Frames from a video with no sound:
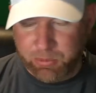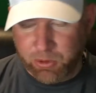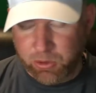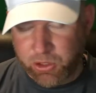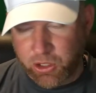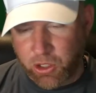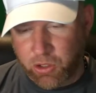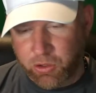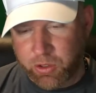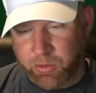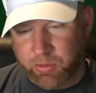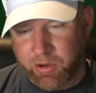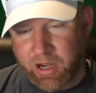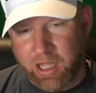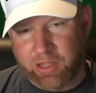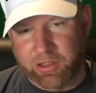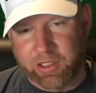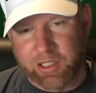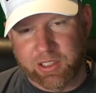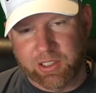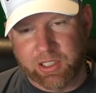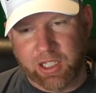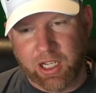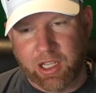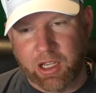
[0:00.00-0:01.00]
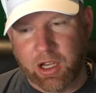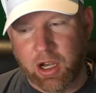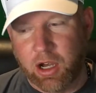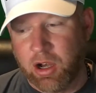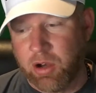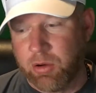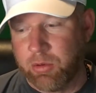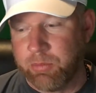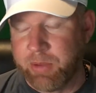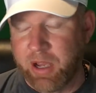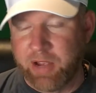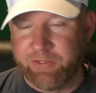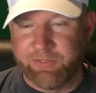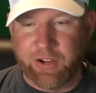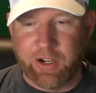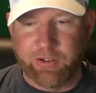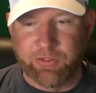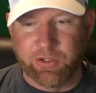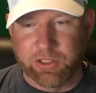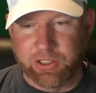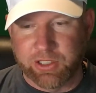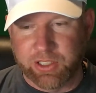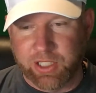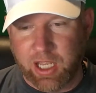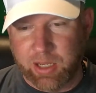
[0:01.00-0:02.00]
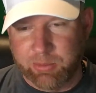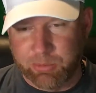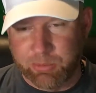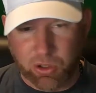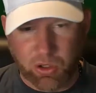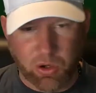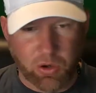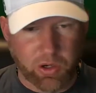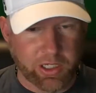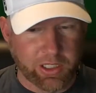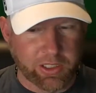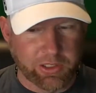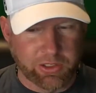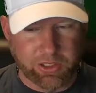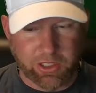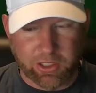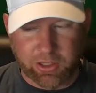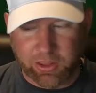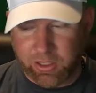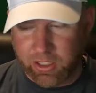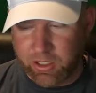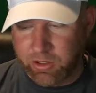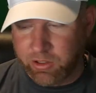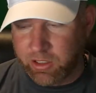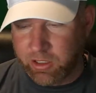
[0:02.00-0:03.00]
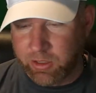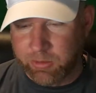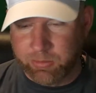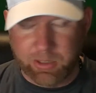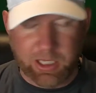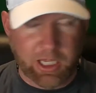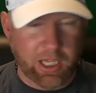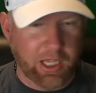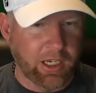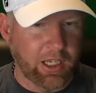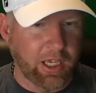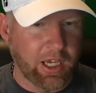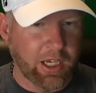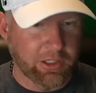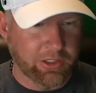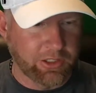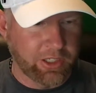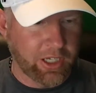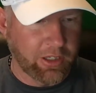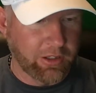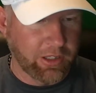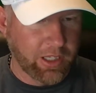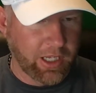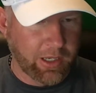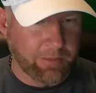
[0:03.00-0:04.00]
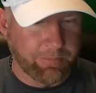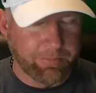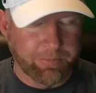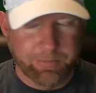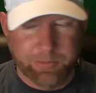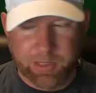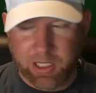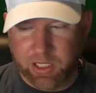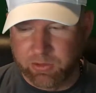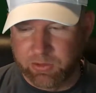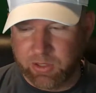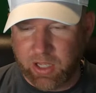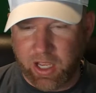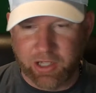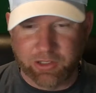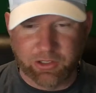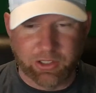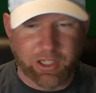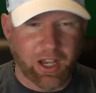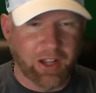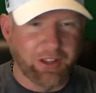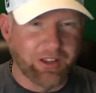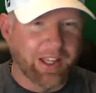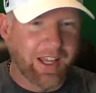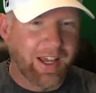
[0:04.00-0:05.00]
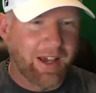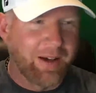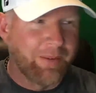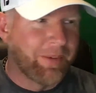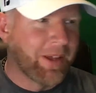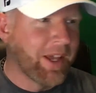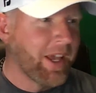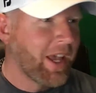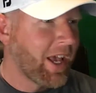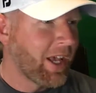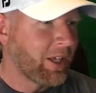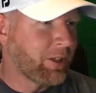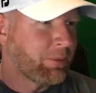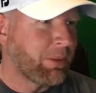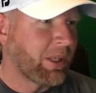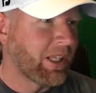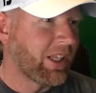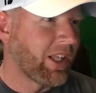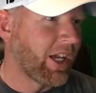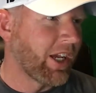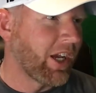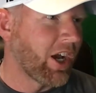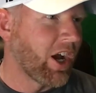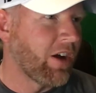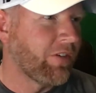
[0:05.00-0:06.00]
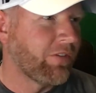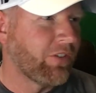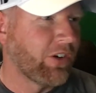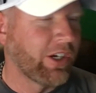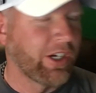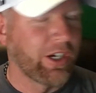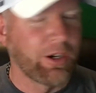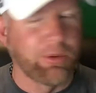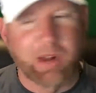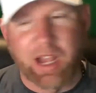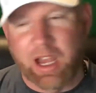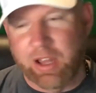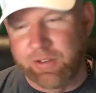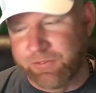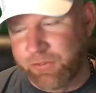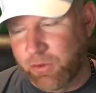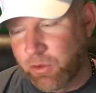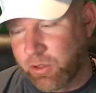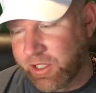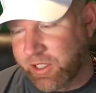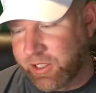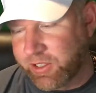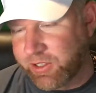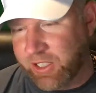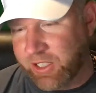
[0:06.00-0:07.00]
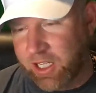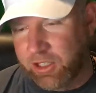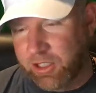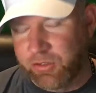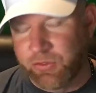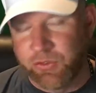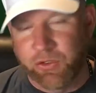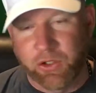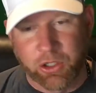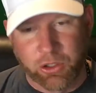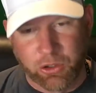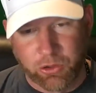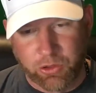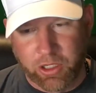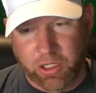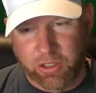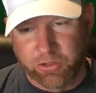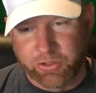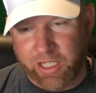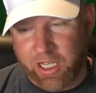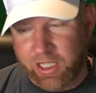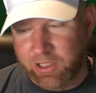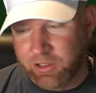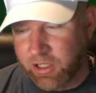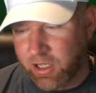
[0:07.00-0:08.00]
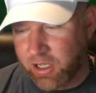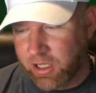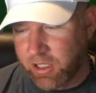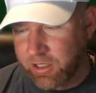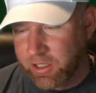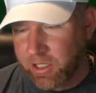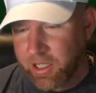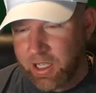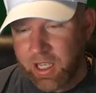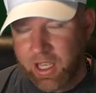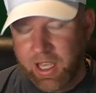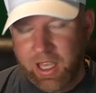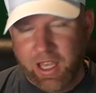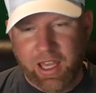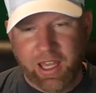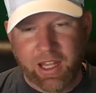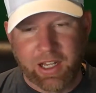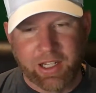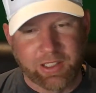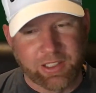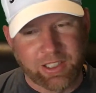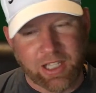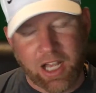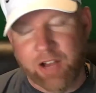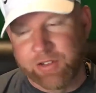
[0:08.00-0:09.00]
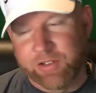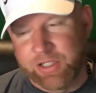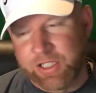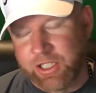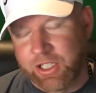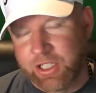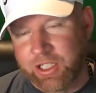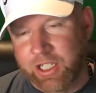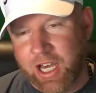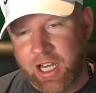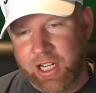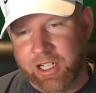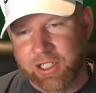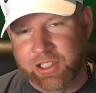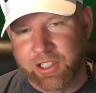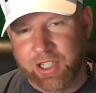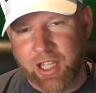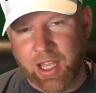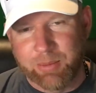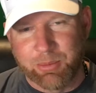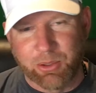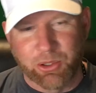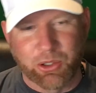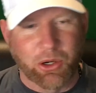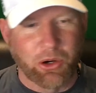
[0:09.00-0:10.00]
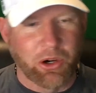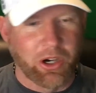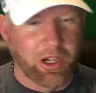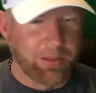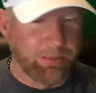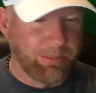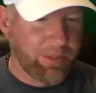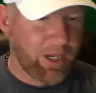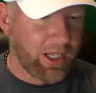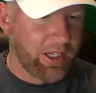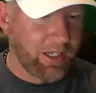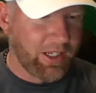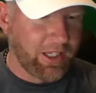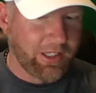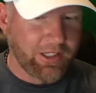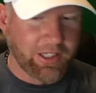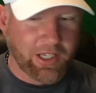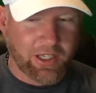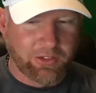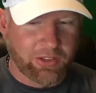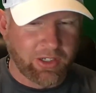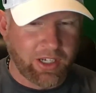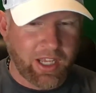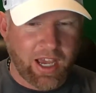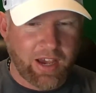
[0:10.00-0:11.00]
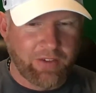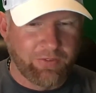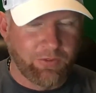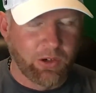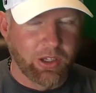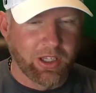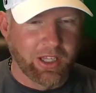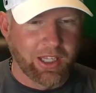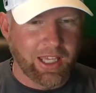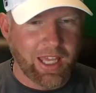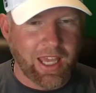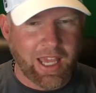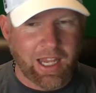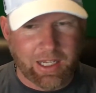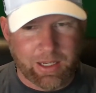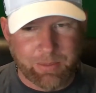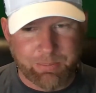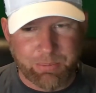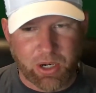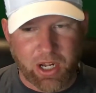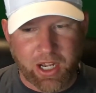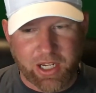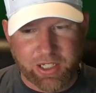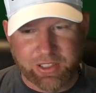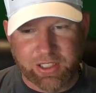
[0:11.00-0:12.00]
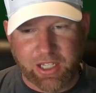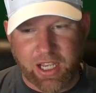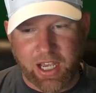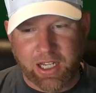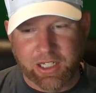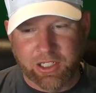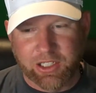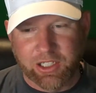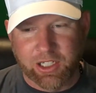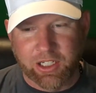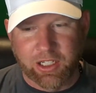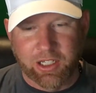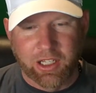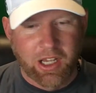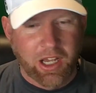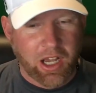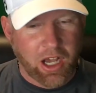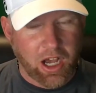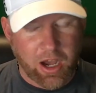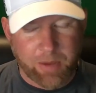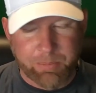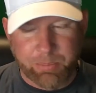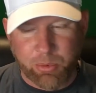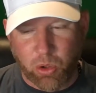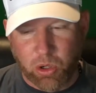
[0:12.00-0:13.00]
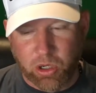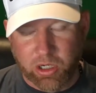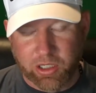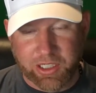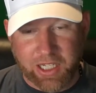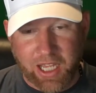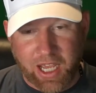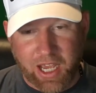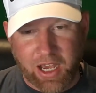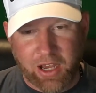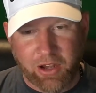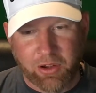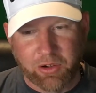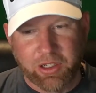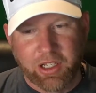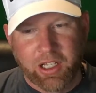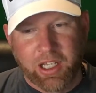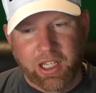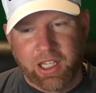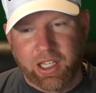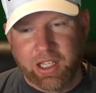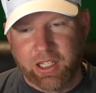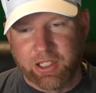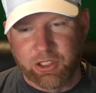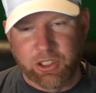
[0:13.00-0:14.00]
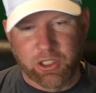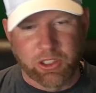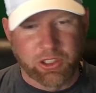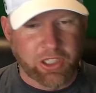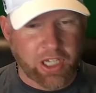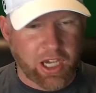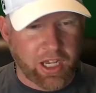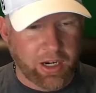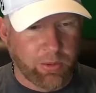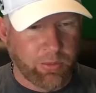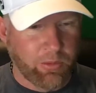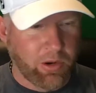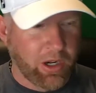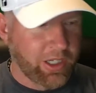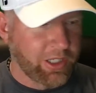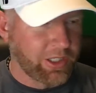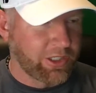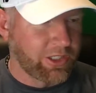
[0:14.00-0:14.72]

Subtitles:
are joke around, they say, oh, my favorite stable coin is Ethereum and XLM, because XLM has been like hovering around 40 cents for who knows how long. And it's obviously not a stable coin, but it doesn't have really any price action up or down. And it's just kind of running